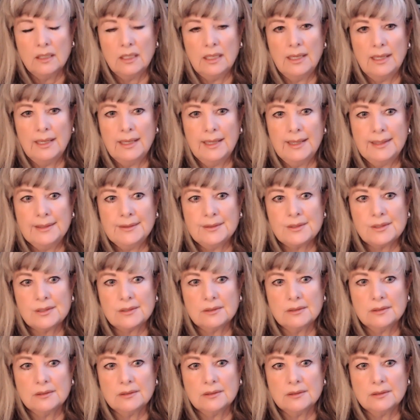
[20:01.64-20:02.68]
and
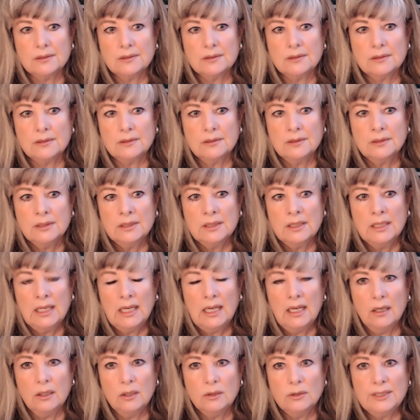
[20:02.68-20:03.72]

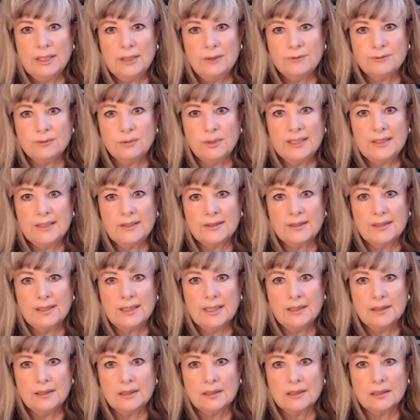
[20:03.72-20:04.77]
how if we
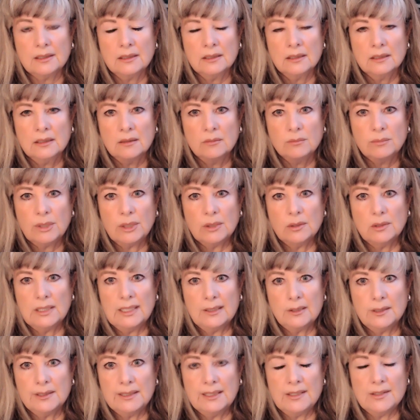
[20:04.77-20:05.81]
think
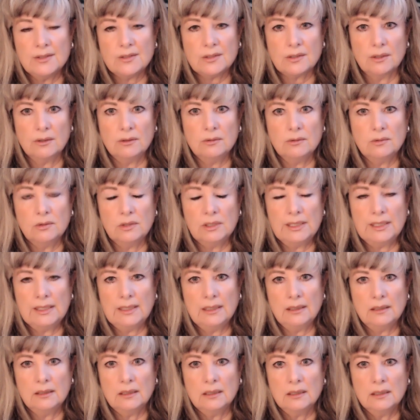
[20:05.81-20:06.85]
polarity is
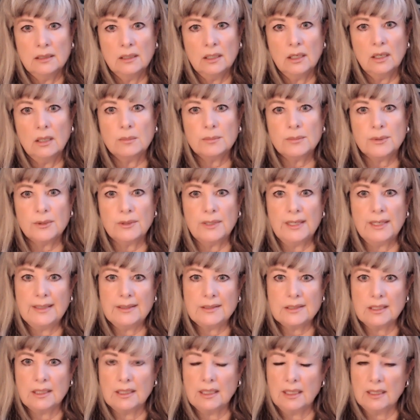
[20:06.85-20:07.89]
only
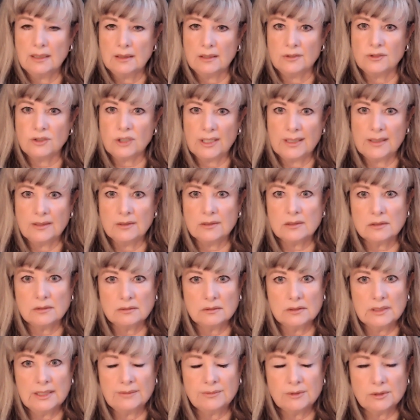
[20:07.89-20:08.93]
operating at the
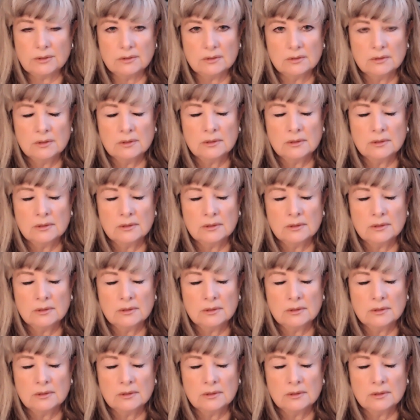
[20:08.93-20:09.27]
genital level